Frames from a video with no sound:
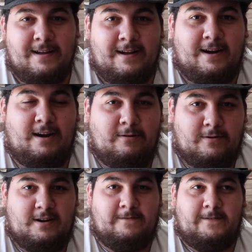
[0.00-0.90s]
Hi
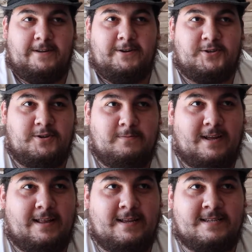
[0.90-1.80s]
everyone of YouTube
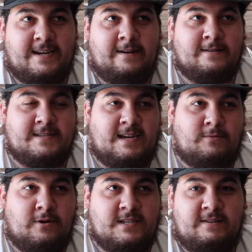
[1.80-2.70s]
land, this is Eric, the
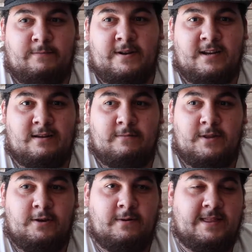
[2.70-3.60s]
Cyborg team, been coming
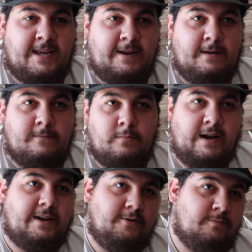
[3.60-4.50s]
to you with a
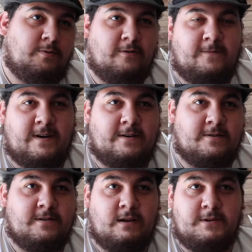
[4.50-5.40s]
brand new
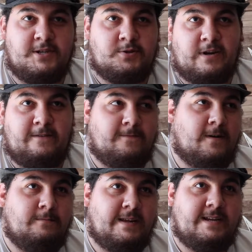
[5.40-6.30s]
profile coming straight
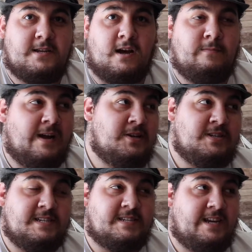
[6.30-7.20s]
from the Dawn of
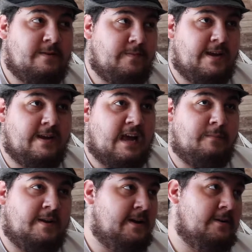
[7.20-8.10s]
Majesty sneak peek
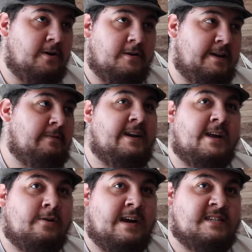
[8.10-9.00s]
happening currently right
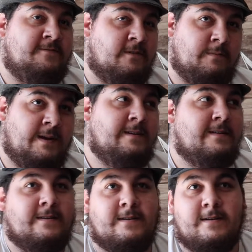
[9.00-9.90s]
now as a
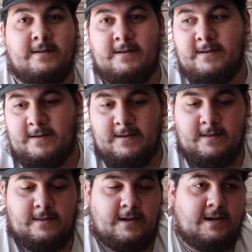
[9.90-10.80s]
filming.
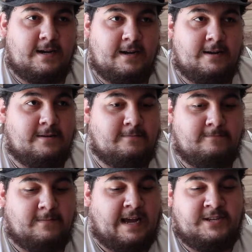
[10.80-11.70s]

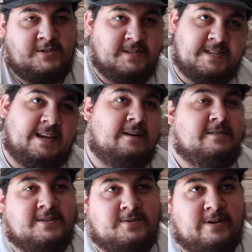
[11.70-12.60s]
As you can see
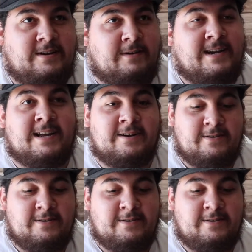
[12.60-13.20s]
on the screen right now,